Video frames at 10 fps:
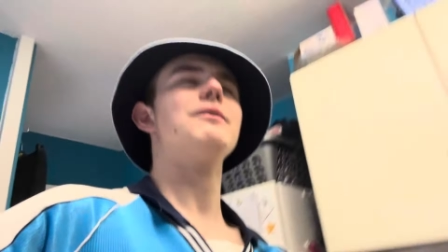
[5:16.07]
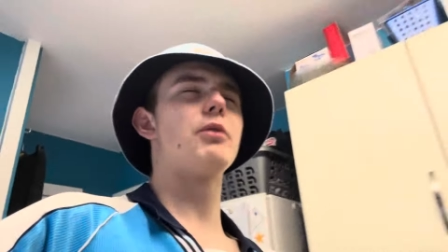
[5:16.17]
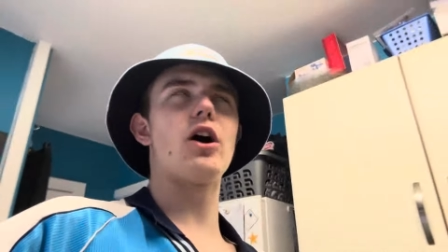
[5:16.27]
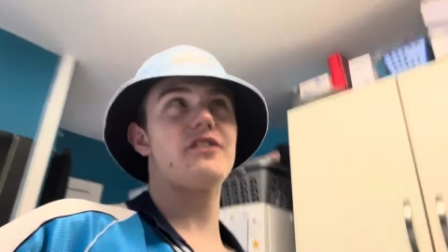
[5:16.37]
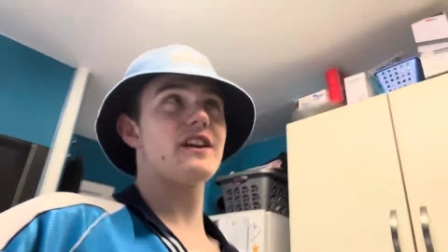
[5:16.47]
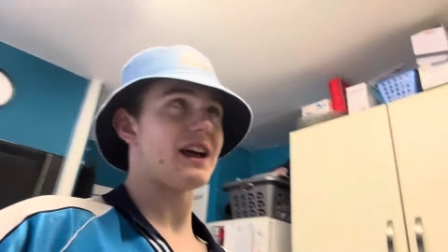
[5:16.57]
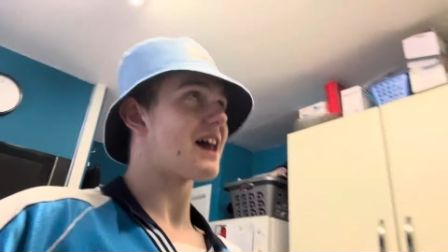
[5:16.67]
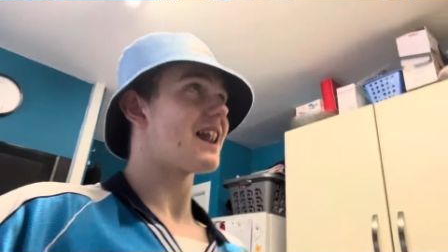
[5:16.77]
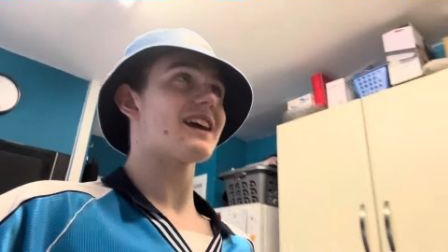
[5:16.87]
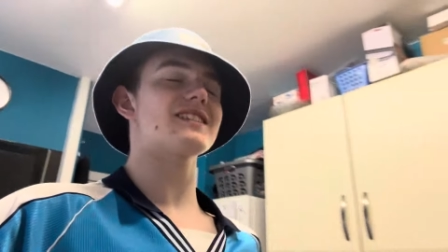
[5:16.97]
but I think
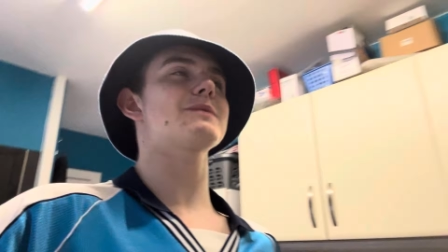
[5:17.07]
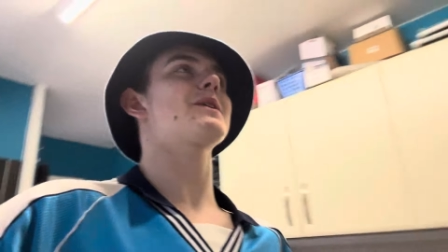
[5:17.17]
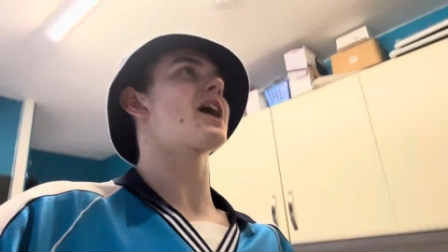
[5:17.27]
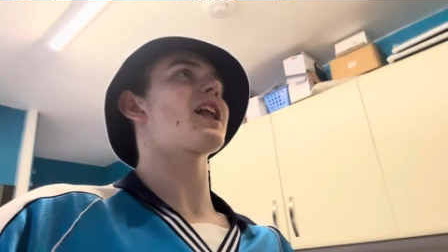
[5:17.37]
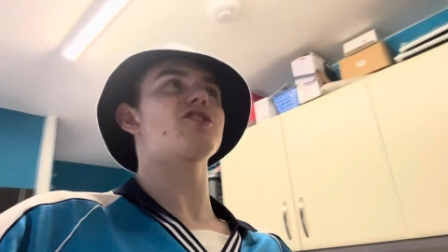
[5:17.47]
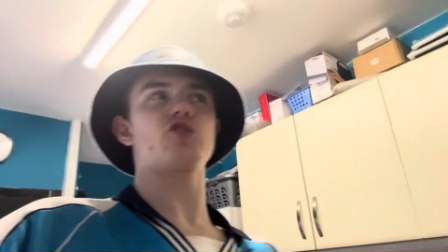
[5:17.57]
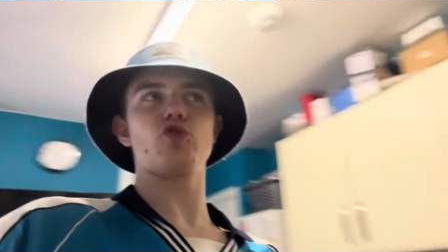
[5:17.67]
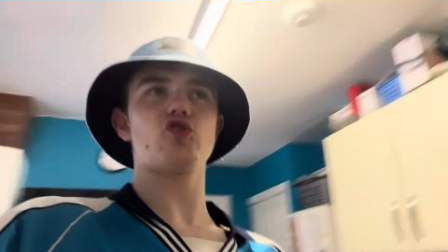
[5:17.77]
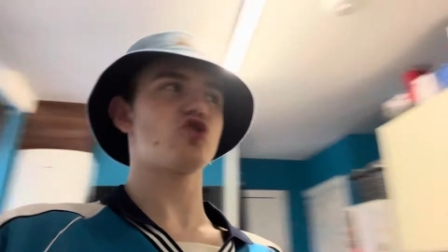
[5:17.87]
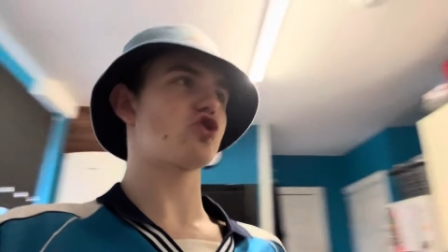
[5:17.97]
Alexis McAllister
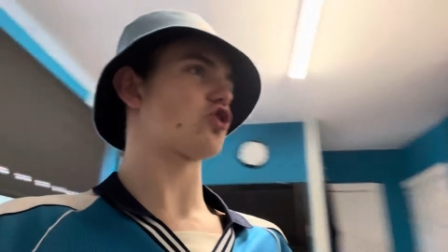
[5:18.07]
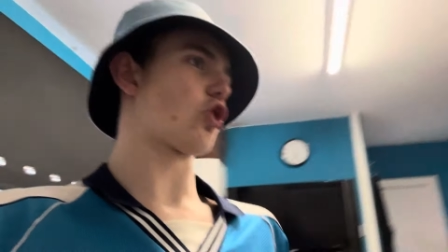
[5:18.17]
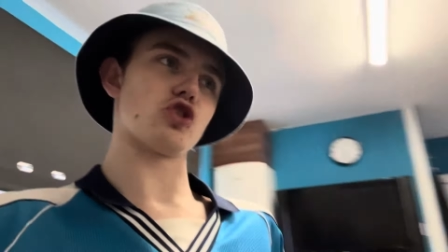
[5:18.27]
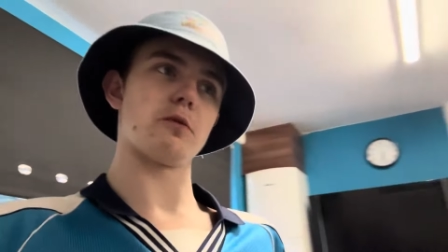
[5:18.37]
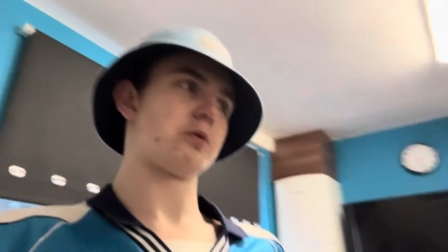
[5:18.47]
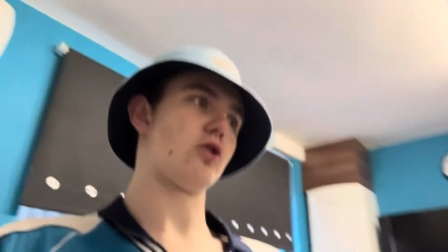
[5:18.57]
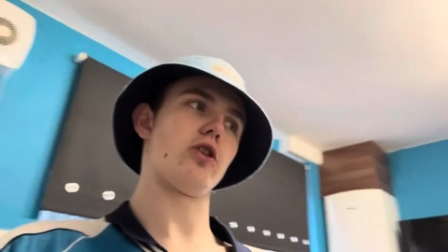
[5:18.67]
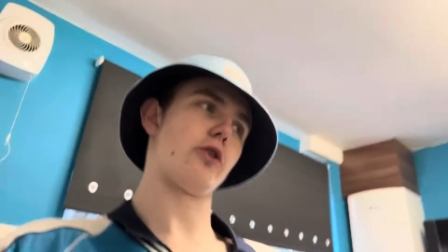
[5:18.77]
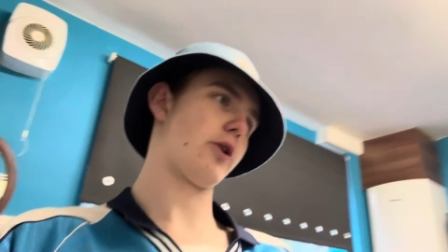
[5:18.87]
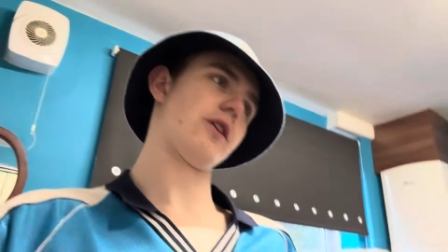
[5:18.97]
is such a
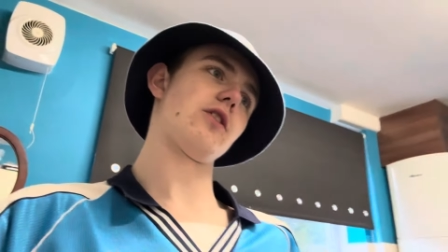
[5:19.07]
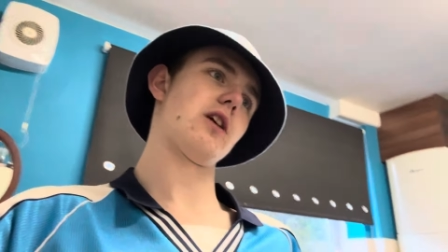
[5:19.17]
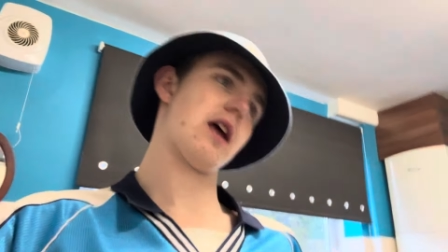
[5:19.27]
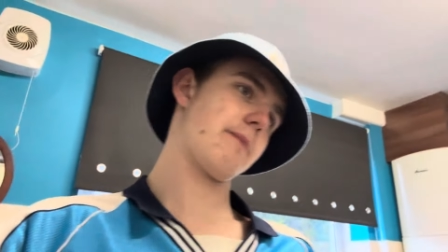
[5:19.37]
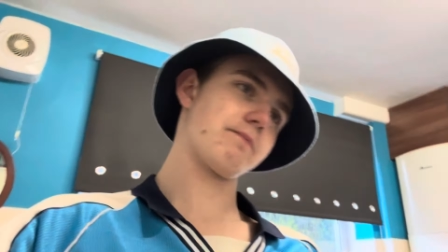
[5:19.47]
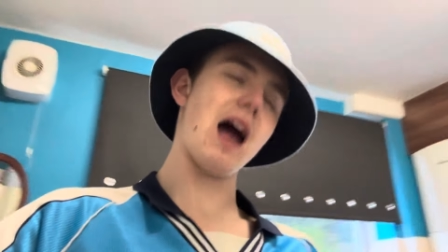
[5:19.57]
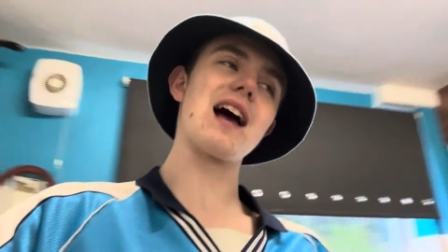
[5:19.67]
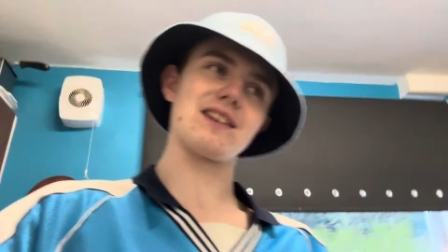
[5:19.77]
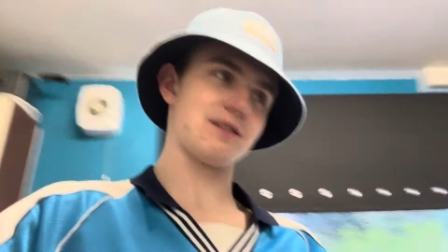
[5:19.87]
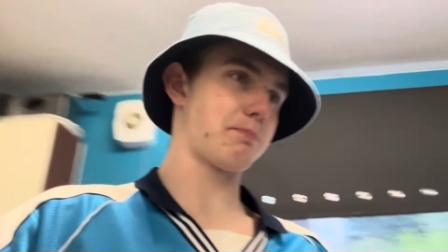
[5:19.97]
baller, honestly.
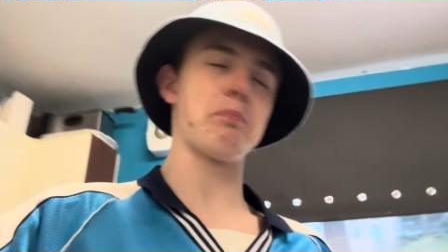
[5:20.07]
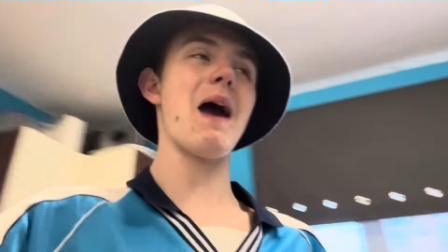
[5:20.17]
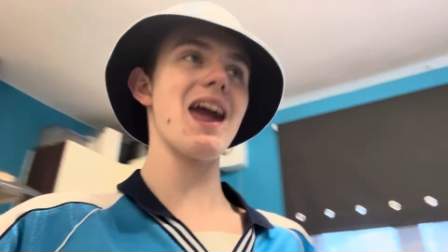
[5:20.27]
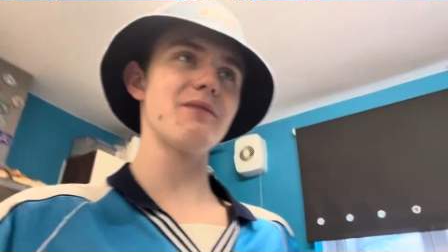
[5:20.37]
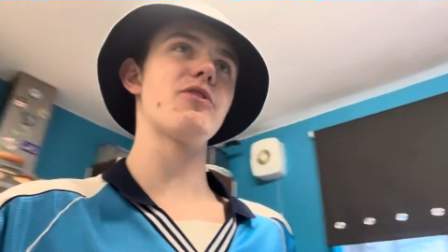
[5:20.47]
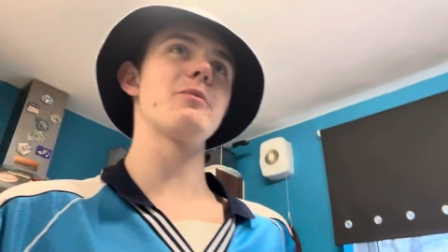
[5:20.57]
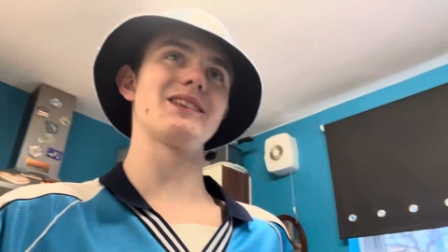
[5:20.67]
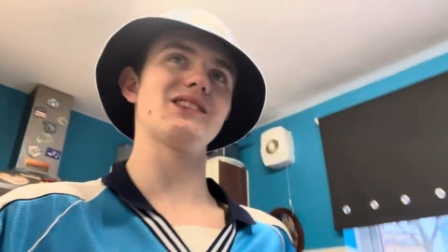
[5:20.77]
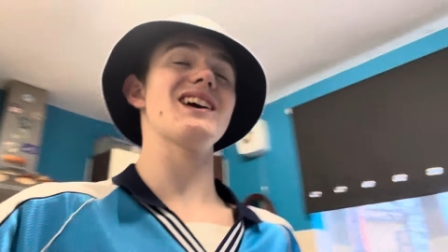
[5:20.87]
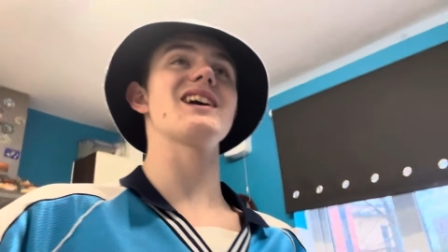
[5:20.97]
As pain for me
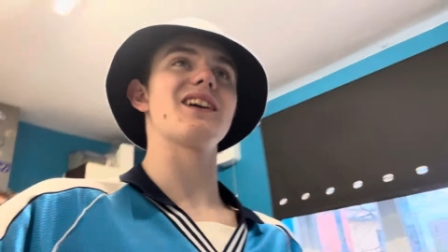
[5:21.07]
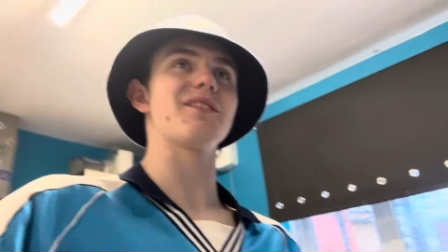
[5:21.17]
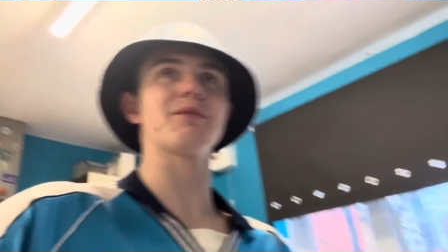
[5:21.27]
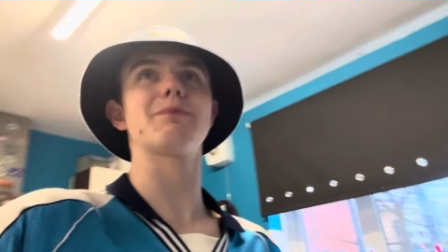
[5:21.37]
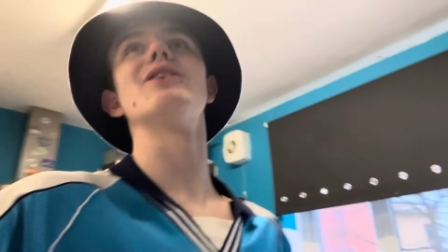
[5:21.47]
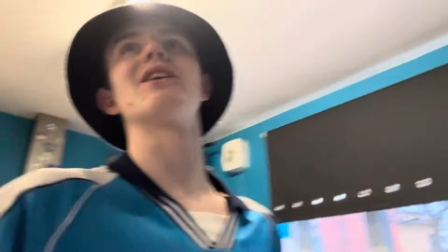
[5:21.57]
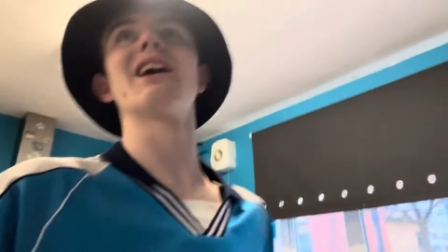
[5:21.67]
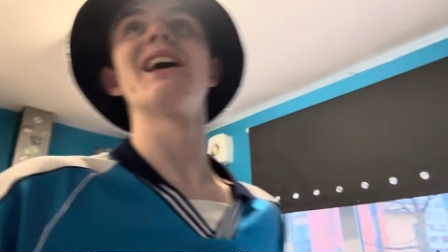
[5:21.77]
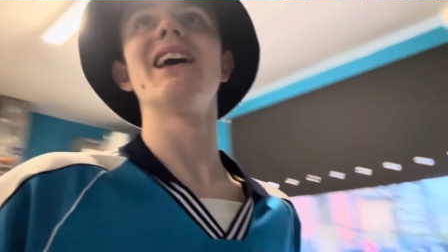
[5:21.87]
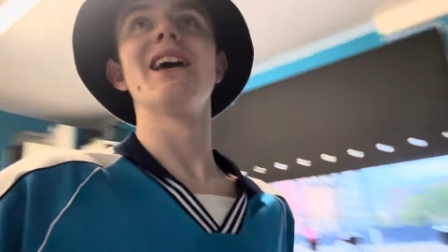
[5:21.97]
to say it, but
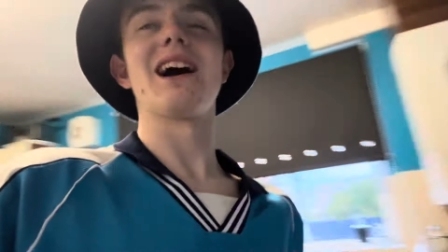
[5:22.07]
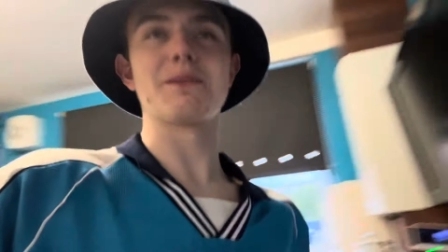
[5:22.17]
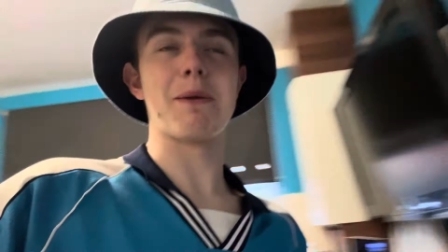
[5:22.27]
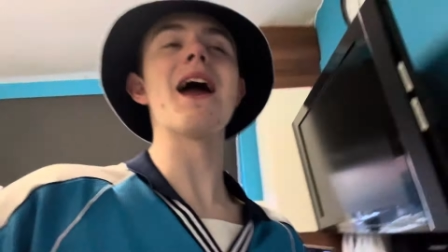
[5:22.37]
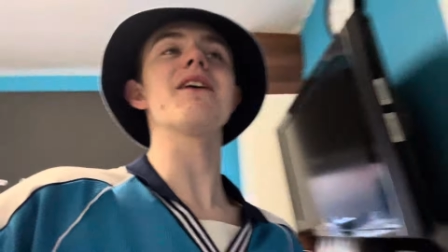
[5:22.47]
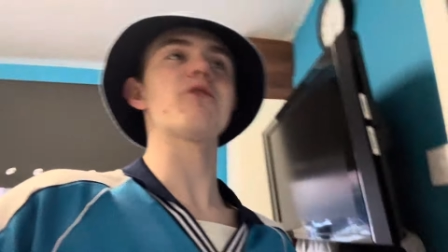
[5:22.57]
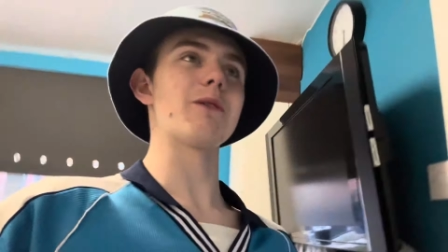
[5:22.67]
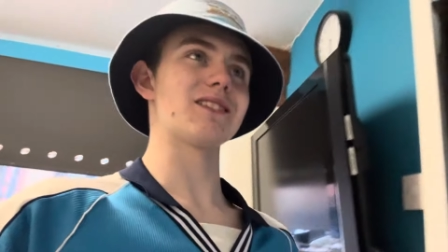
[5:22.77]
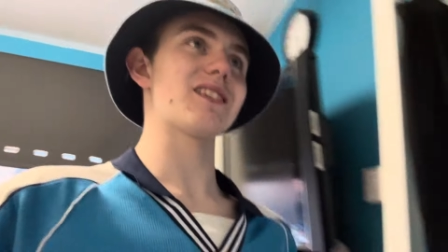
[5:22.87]
as pain for me to